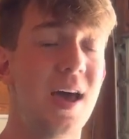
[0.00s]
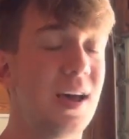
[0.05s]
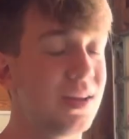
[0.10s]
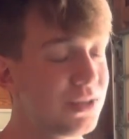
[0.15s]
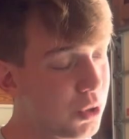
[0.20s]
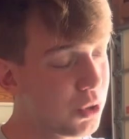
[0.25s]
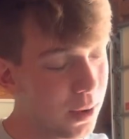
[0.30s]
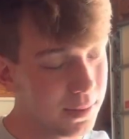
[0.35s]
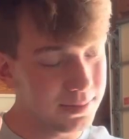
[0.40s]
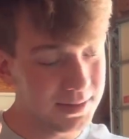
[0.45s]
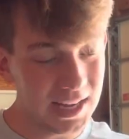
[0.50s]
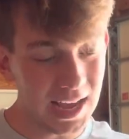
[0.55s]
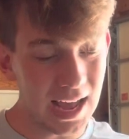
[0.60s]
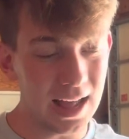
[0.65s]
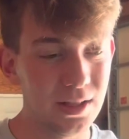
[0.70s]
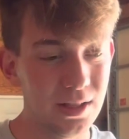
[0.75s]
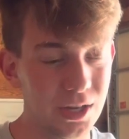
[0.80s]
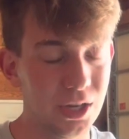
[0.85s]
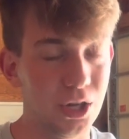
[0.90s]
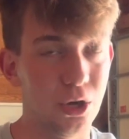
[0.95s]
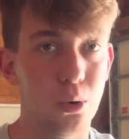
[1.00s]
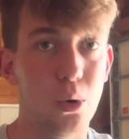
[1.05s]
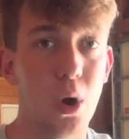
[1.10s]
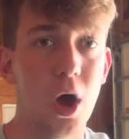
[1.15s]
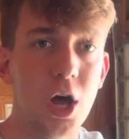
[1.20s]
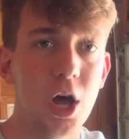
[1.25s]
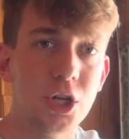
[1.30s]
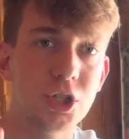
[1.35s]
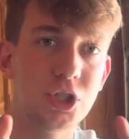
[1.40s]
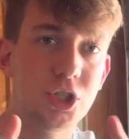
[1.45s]
So I'm telling you,
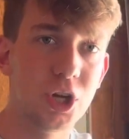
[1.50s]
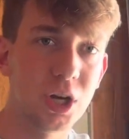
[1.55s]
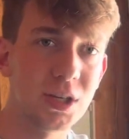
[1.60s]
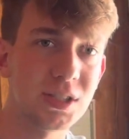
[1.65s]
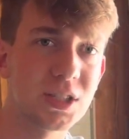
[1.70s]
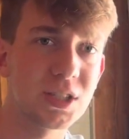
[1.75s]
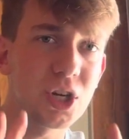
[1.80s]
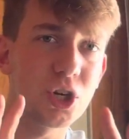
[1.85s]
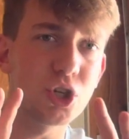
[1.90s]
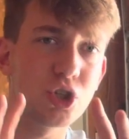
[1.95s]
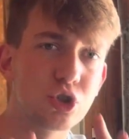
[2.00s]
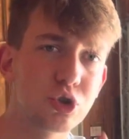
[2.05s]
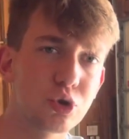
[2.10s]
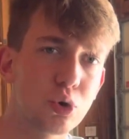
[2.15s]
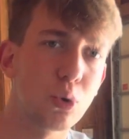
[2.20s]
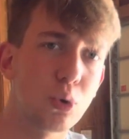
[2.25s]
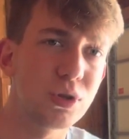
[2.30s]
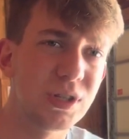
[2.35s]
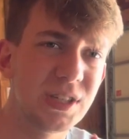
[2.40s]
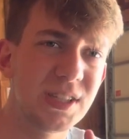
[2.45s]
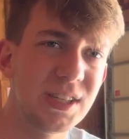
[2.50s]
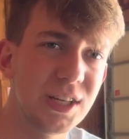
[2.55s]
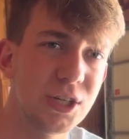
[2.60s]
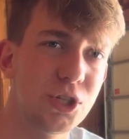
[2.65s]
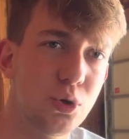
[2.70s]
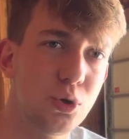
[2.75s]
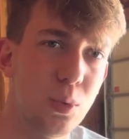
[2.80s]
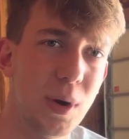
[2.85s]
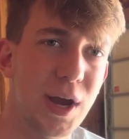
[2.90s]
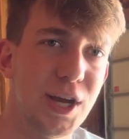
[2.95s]
just control the
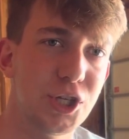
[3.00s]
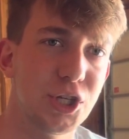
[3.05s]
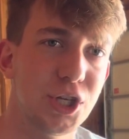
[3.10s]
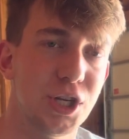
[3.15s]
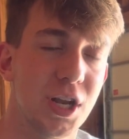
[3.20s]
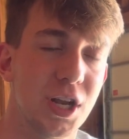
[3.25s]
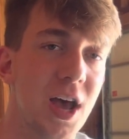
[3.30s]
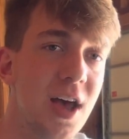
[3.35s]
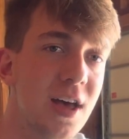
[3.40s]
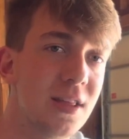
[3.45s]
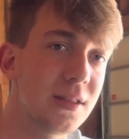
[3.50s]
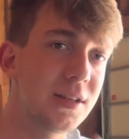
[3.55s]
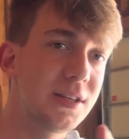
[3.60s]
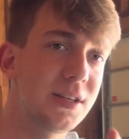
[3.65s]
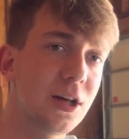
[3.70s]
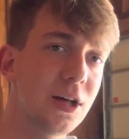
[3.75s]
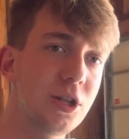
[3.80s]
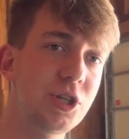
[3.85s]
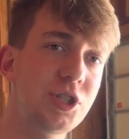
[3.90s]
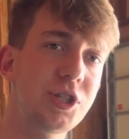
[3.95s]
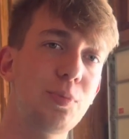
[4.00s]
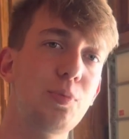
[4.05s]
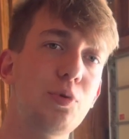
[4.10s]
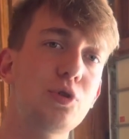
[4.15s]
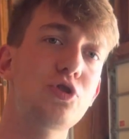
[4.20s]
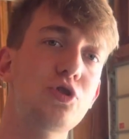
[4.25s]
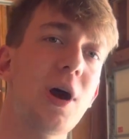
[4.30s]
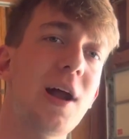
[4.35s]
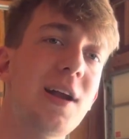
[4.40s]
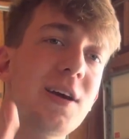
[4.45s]
situation. The dealership will
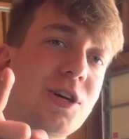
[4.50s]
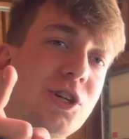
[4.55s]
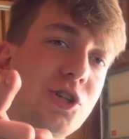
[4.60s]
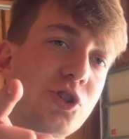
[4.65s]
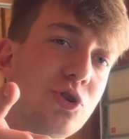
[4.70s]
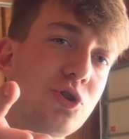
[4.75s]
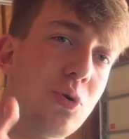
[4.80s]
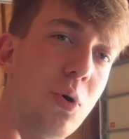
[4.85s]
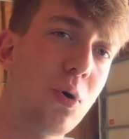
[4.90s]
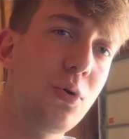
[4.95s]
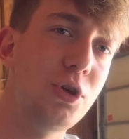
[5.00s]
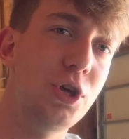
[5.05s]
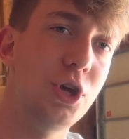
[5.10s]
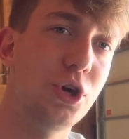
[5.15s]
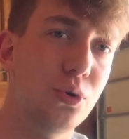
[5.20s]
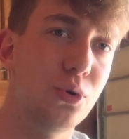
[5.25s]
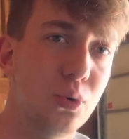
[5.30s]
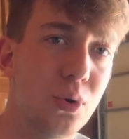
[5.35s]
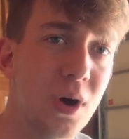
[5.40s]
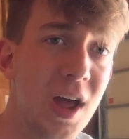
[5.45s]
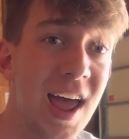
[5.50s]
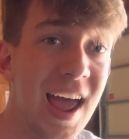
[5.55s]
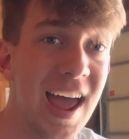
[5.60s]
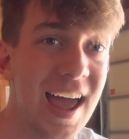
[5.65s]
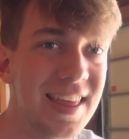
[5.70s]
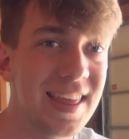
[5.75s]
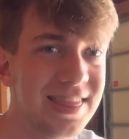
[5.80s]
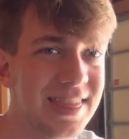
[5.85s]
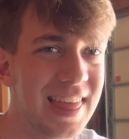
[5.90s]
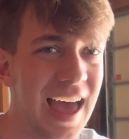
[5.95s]
try to control you,
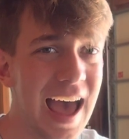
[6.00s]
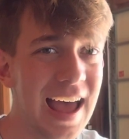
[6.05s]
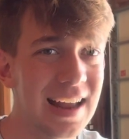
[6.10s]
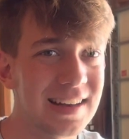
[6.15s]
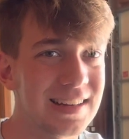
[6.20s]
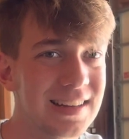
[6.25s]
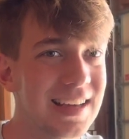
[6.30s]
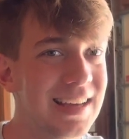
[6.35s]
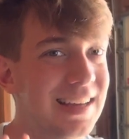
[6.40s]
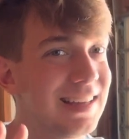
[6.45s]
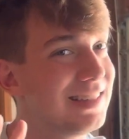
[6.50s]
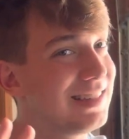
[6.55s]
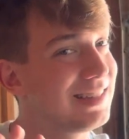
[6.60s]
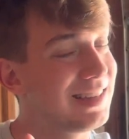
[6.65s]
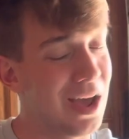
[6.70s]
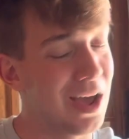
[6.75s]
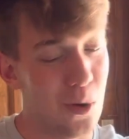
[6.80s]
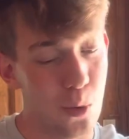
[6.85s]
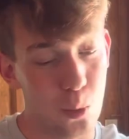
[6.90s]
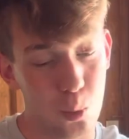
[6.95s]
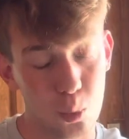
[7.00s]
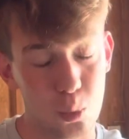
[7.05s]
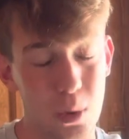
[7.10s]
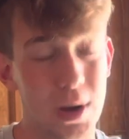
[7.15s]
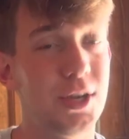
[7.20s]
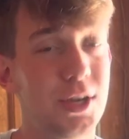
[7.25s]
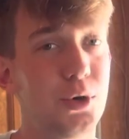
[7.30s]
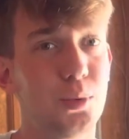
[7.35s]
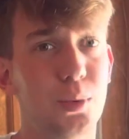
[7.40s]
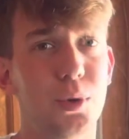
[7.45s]
and that is
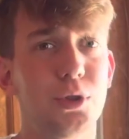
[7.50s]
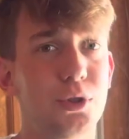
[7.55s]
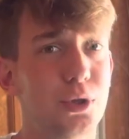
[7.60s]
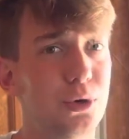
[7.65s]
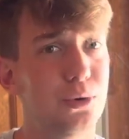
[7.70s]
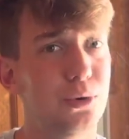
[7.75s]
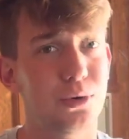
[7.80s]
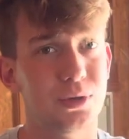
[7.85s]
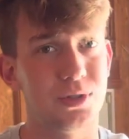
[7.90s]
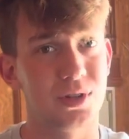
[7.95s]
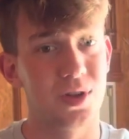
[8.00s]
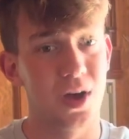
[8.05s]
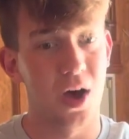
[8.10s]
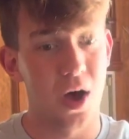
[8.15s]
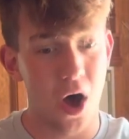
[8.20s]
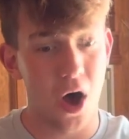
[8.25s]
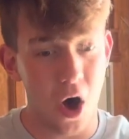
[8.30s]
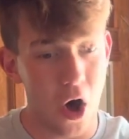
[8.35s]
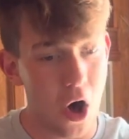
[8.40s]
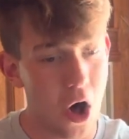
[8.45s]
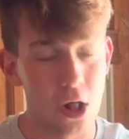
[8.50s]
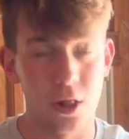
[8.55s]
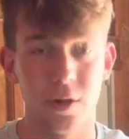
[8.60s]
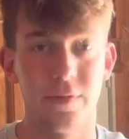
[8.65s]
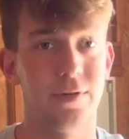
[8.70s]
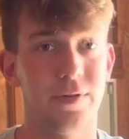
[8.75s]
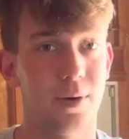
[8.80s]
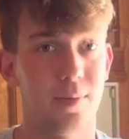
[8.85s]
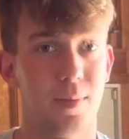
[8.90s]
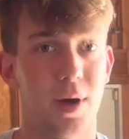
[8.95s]
when you will lose all
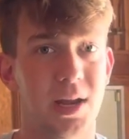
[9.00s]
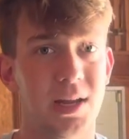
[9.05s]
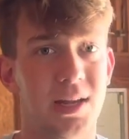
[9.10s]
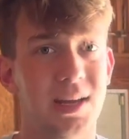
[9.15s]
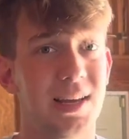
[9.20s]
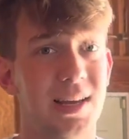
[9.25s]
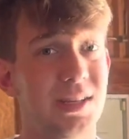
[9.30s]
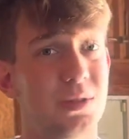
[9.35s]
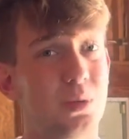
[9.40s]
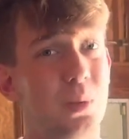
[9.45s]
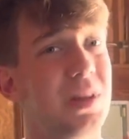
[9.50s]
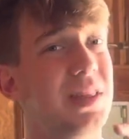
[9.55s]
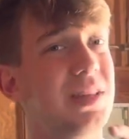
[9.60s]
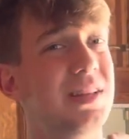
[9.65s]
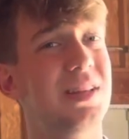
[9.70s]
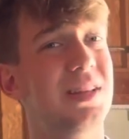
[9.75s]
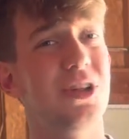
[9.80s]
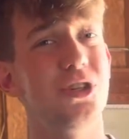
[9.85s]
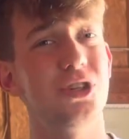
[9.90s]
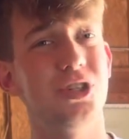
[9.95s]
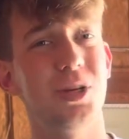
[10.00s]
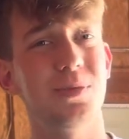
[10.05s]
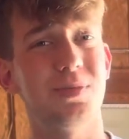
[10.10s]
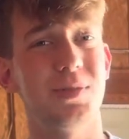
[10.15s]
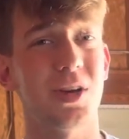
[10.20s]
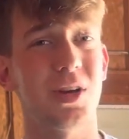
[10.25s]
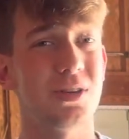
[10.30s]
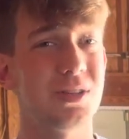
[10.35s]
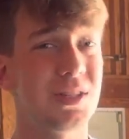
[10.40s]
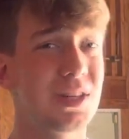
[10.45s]
of your money, is when the dealership
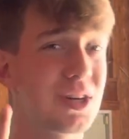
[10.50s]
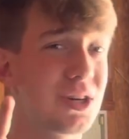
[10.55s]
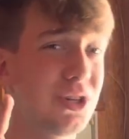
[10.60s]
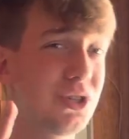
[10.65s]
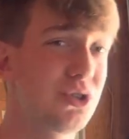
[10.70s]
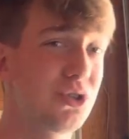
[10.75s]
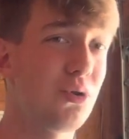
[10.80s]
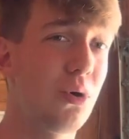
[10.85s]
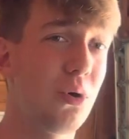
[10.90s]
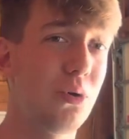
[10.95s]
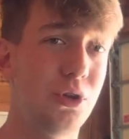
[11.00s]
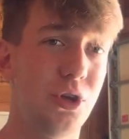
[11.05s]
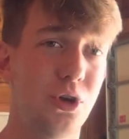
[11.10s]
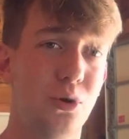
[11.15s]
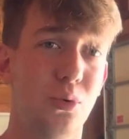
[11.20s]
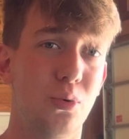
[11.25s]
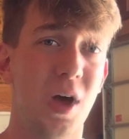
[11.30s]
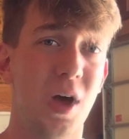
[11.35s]
starts to control you.